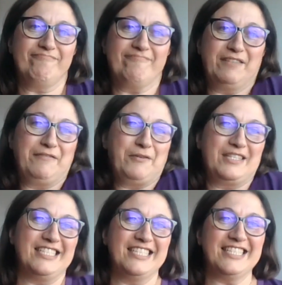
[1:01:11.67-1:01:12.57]

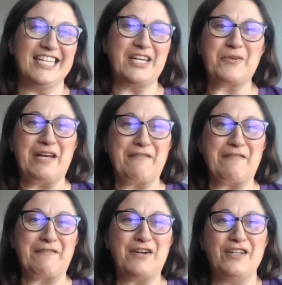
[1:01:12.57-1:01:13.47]
Unfortunately I don't
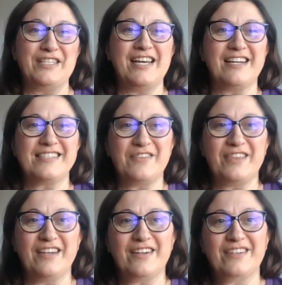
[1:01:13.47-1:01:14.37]
have contacts out
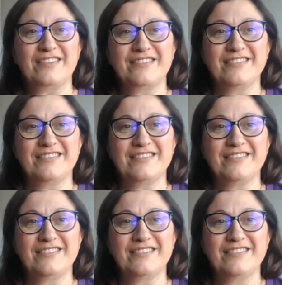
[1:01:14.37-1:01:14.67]
there.